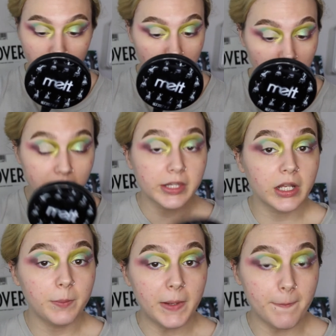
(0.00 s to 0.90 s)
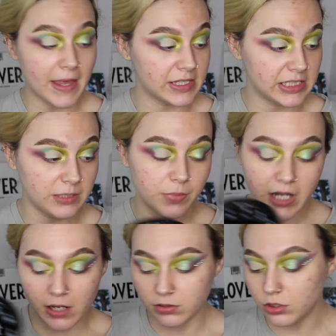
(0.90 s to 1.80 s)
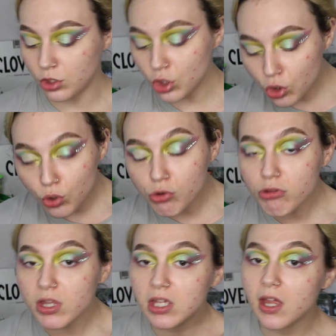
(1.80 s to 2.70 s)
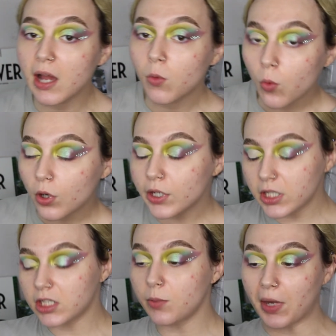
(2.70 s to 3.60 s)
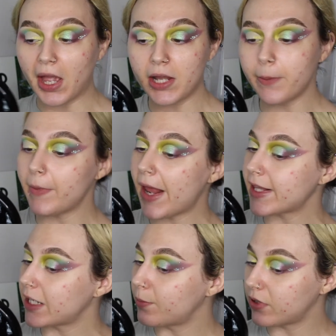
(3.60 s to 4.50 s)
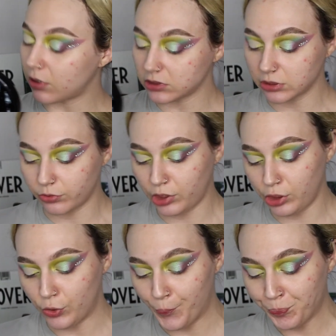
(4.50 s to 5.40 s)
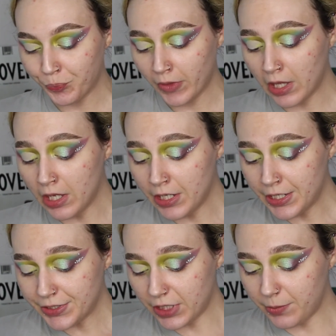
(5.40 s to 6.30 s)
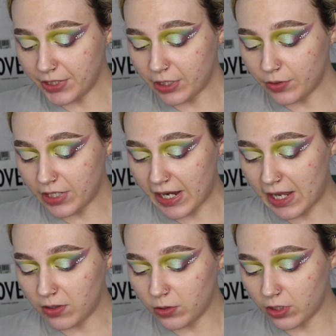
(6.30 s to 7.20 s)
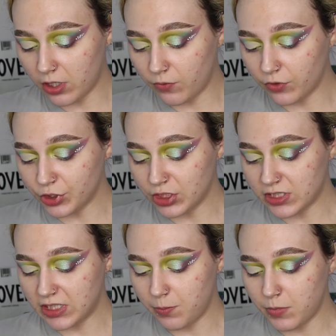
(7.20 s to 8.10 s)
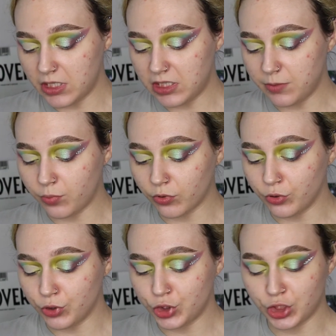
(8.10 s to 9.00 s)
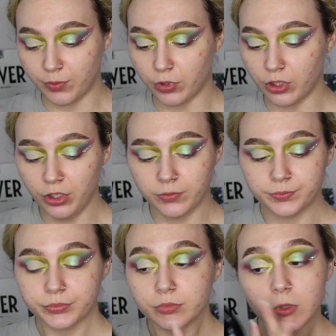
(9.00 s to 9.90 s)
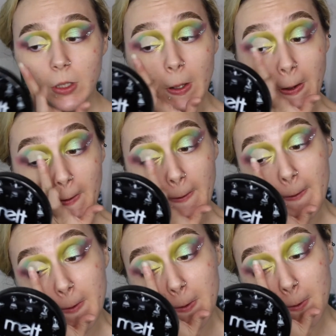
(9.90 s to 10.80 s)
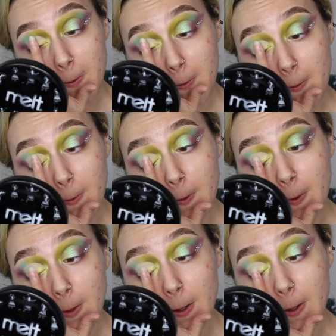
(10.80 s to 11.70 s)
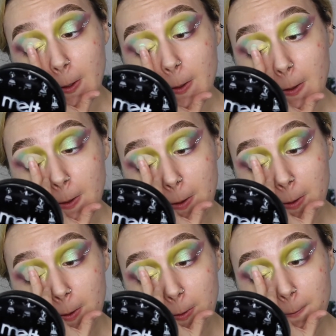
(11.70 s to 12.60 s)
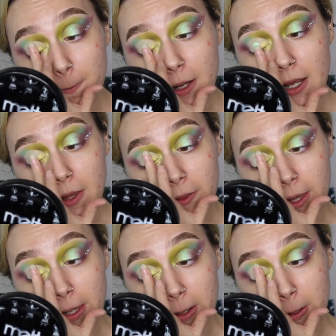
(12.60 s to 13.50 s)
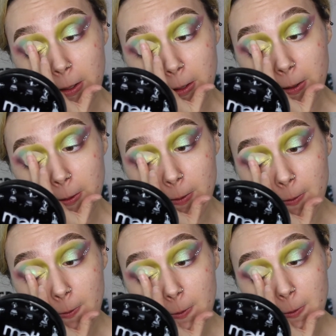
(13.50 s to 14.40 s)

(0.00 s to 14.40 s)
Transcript: And it's gonna be messy, but I knew that I wanted it to be kind of messy but also cute. So I'm going to go into Aloe Coat, which is the Minty Blue Shimmer, and just kind of pat that down